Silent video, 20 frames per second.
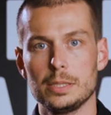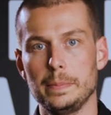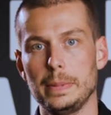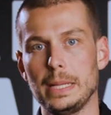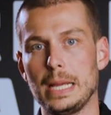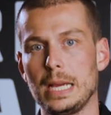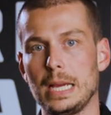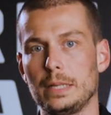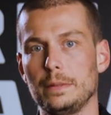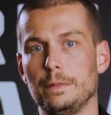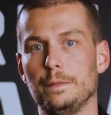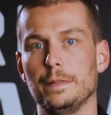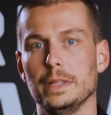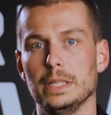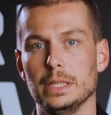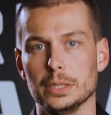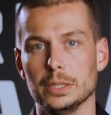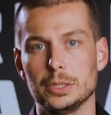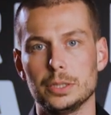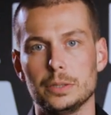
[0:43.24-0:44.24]
black
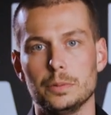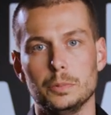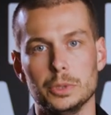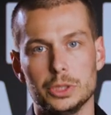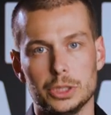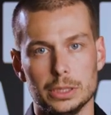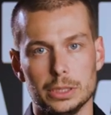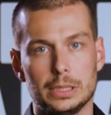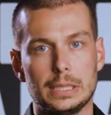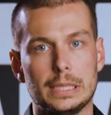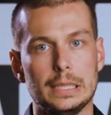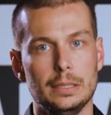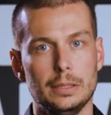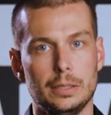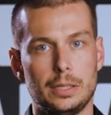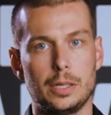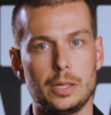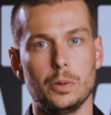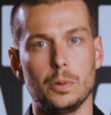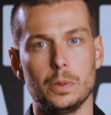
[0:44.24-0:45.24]
finish, which is clear
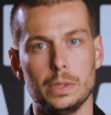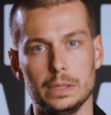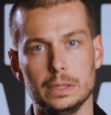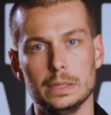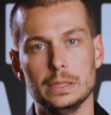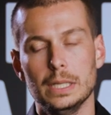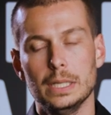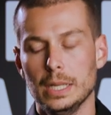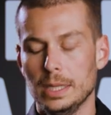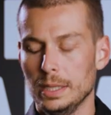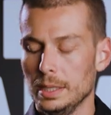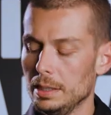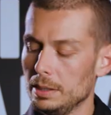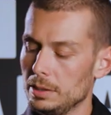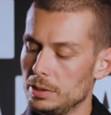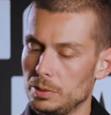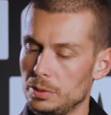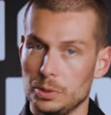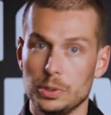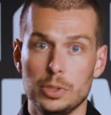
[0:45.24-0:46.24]
coated,
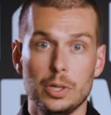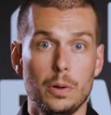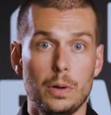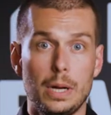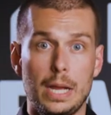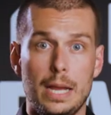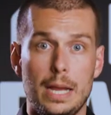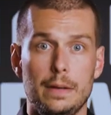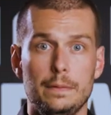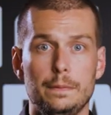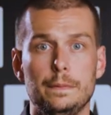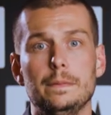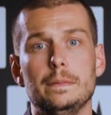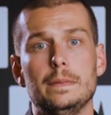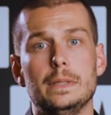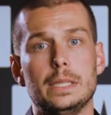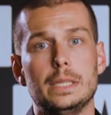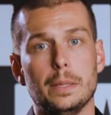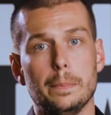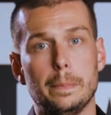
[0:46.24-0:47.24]
so you don't have
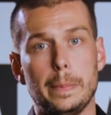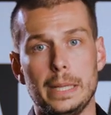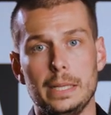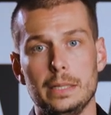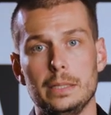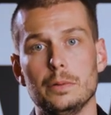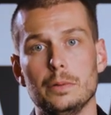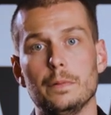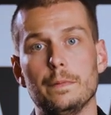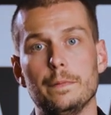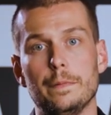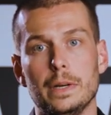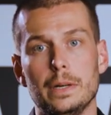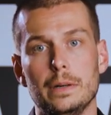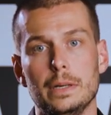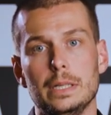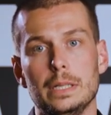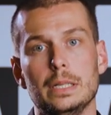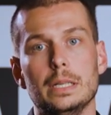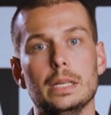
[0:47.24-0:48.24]
to paint your
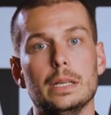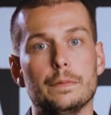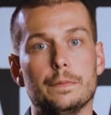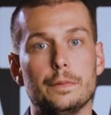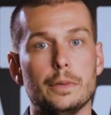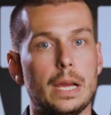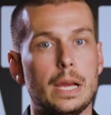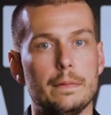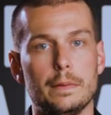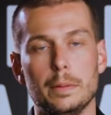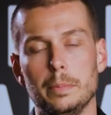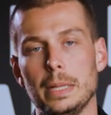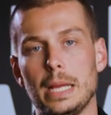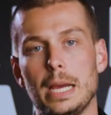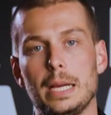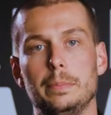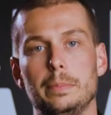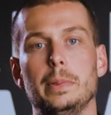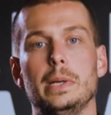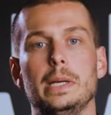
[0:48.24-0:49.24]
fairing if you have a
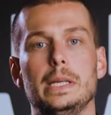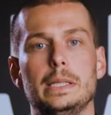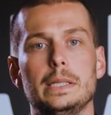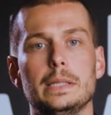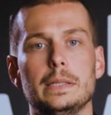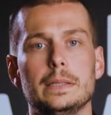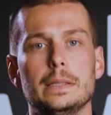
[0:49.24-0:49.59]
black bike.